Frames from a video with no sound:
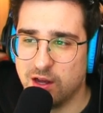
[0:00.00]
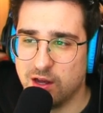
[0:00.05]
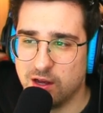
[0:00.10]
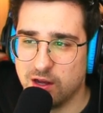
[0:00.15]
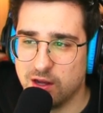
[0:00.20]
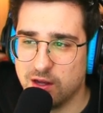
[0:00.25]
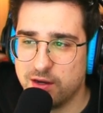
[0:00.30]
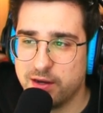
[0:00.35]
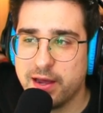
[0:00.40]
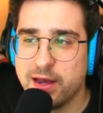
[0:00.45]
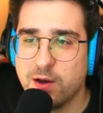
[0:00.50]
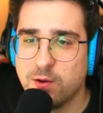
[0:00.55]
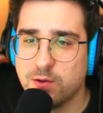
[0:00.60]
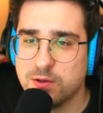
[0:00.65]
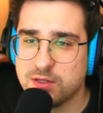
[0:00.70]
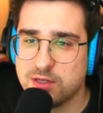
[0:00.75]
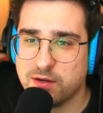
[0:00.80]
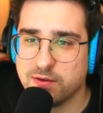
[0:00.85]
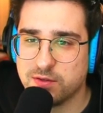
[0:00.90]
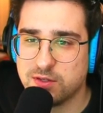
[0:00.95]
Now,
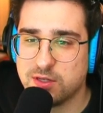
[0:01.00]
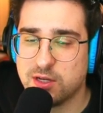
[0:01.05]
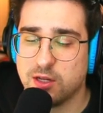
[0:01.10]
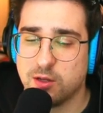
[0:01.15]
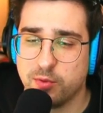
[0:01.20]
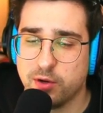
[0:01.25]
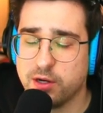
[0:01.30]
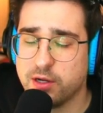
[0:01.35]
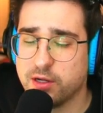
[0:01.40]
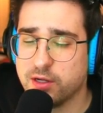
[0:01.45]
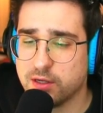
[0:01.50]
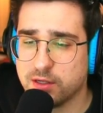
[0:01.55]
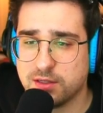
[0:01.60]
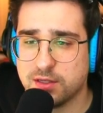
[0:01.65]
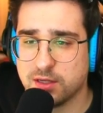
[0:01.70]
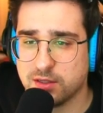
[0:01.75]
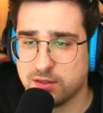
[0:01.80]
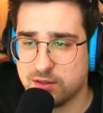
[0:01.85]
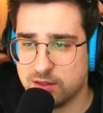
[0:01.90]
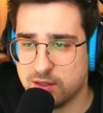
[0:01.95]
instead of celebrating
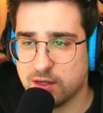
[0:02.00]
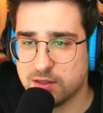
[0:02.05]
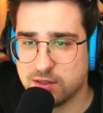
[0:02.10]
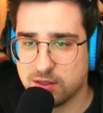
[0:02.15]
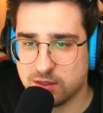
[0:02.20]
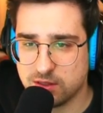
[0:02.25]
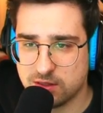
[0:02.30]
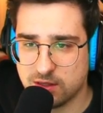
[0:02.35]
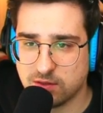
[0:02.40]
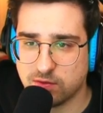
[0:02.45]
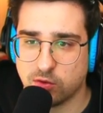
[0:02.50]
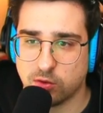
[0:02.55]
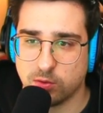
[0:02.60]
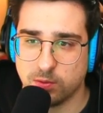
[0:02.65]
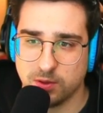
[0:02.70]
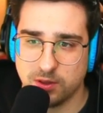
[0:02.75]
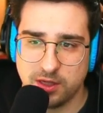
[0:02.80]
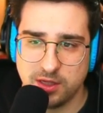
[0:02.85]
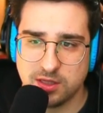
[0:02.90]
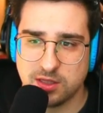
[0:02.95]
a successful
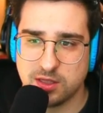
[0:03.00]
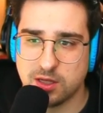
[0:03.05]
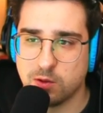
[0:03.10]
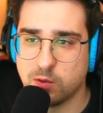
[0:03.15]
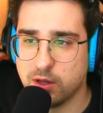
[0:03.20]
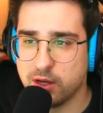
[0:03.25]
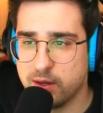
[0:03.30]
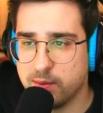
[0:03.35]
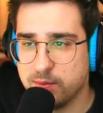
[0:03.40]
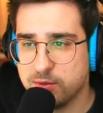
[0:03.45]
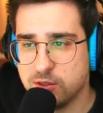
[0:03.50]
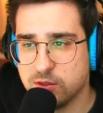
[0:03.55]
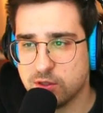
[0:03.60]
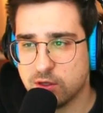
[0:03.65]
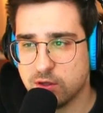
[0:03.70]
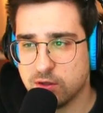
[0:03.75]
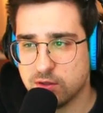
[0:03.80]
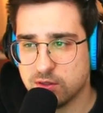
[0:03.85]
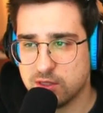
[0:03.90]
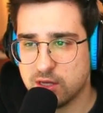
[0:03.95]
release, they will aim to
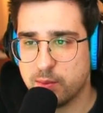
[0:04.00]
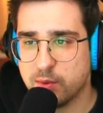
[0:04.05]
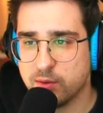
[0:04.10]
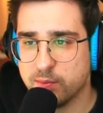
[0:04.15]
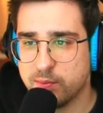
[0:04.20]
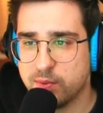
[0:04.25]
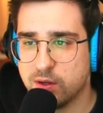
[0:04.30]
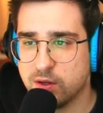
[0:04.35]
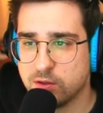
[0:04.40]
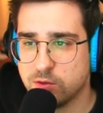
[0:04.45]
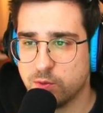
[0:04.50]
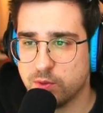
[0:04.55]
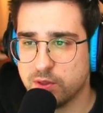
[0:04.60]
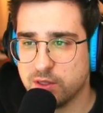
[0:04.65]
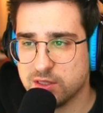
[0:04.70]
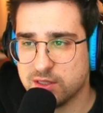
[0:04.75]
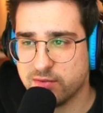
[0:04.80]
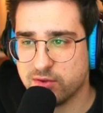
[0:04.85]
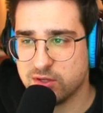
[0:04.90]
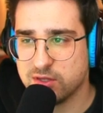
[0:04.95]
turn Cyberpunk
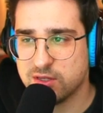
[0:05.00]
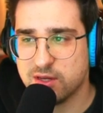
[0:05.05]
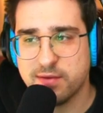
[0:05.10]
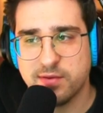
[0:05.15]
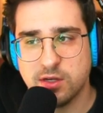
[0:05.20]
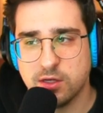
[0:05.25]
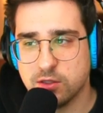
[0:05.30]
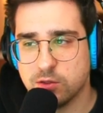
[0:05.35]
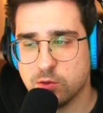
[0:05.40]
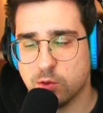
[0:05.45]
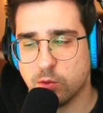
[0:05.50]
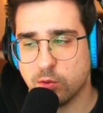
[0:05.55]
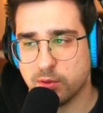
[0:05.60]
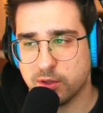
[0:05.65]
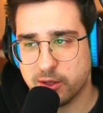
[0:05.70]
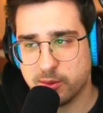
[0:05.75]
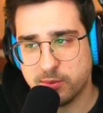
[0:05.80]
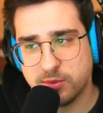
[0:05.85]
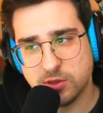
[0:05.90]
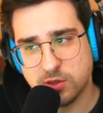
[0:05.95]
2077 into a
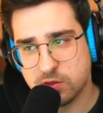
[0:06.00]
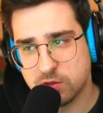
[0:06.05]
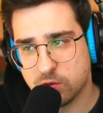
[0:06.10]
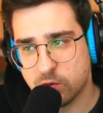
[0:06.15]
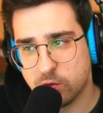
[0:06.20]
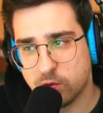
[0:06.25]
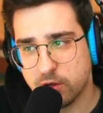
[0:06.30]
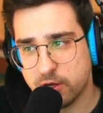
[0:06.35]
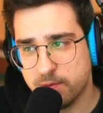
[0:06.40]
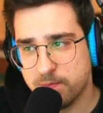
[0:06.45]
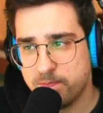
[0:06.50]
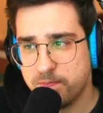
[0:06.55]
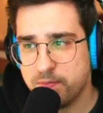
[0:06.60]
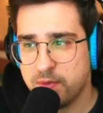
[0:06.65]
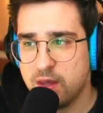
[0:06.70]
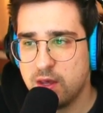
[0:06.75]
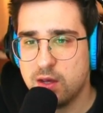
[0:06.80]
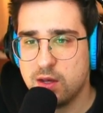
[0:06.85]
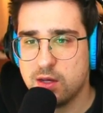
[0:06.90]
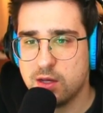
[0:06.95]
redemption story.
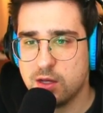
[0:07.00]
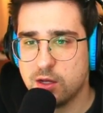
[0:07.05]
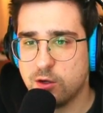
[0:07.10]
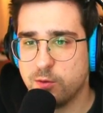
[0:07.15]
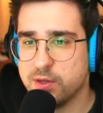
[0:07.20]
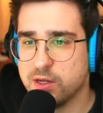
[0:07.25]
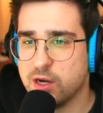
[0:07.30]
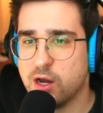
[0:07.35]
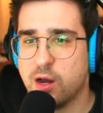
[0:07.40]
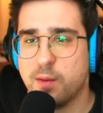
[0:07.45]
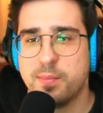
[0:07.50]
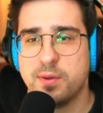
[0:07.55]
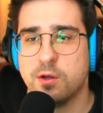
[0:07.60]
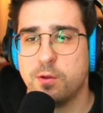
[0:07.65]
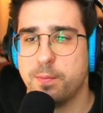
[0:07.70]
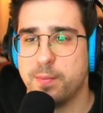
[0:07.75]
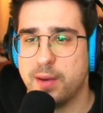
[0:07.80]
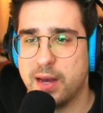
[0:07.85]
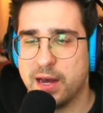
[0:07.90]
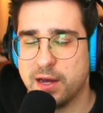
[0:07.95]
It'll be an uphill
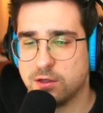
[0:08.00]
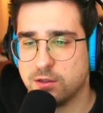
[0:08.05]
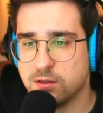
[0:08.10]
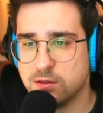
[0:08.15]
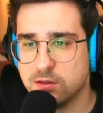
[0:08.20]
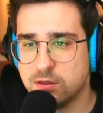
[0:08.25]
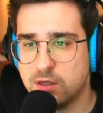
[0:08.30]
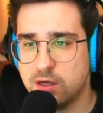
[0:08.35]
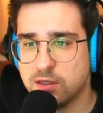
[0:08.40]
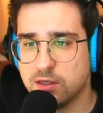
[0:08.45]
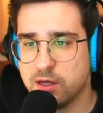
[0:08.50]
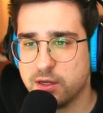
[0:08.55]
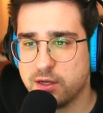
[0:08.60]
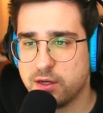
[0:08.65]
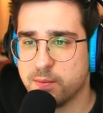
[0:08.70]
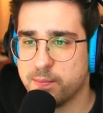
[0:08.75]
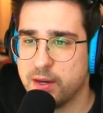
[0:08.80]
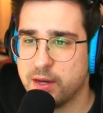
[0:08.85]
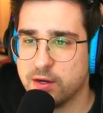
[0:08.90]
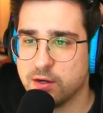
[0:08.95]
battle, unlike
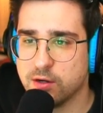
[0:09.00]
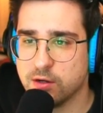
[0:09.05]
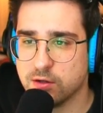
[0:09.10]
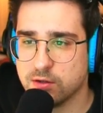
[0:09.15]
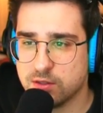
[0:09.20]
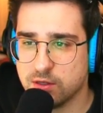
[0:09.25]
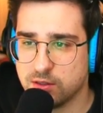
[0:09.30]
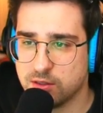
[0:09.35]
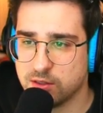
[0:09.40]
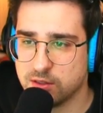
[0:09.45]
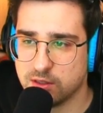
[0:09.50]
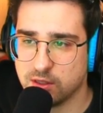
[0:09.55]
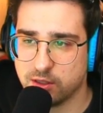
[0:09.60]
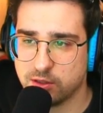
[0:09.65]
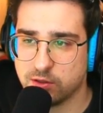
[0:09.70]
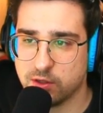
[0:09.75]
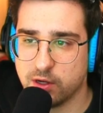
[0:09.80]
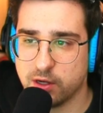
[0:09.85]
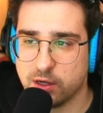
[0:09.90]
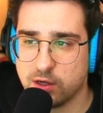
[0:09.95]
competitors such as
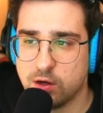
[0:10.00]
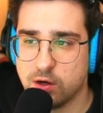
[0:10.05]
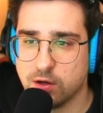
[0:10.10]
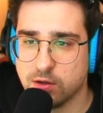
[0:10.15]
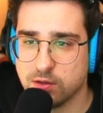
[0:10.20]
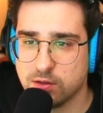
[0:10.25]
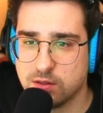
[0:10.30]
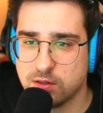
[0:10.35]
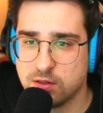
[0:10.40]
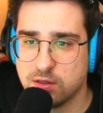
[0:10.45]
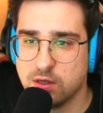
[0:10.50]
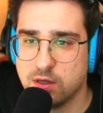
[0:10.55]
Electronic Arts